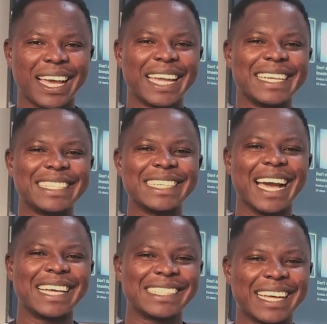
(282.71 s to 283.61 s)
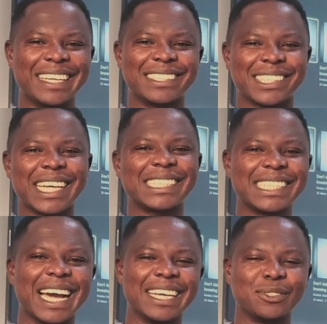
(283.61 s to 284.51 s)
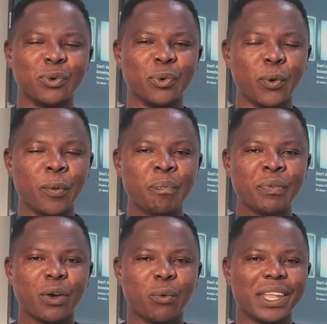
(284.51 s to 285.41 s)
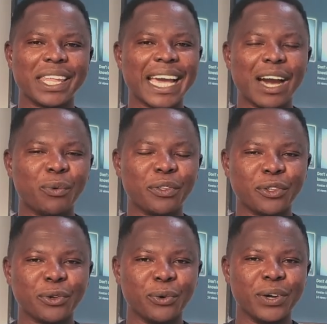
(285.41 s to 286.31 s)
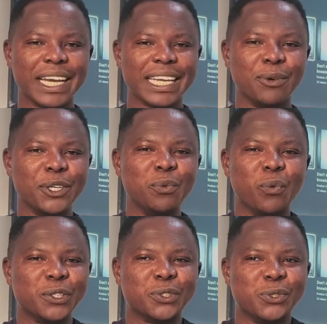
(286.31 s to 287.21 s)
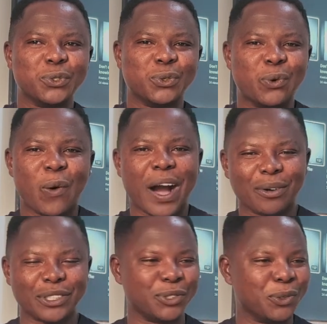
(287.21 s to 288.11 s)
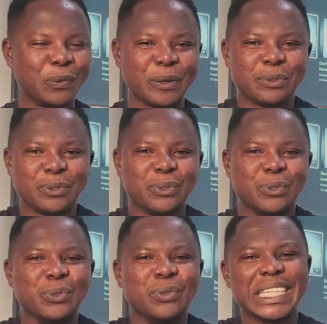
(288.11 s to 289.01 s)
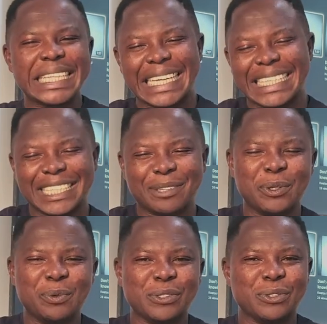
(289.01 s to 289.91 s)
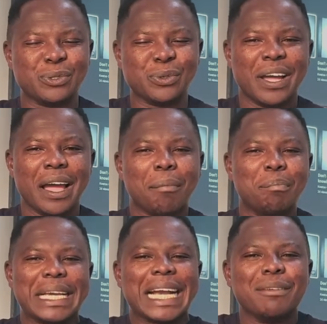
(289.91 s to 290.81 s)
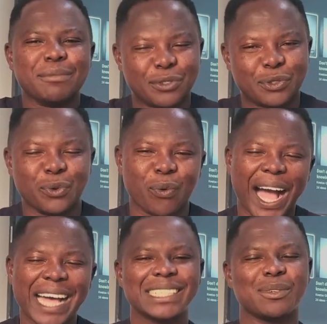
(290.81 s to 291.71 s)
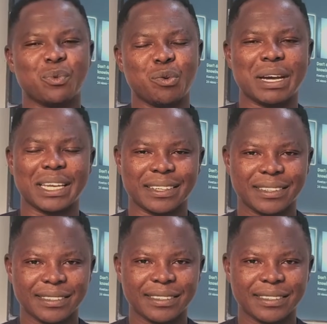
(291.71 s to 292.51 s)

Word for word: And these guys are such guys who, when they are with you, they wouldn't want you to go out, they wouldn't want you to do things, they wouldn't want you to become you as a woman.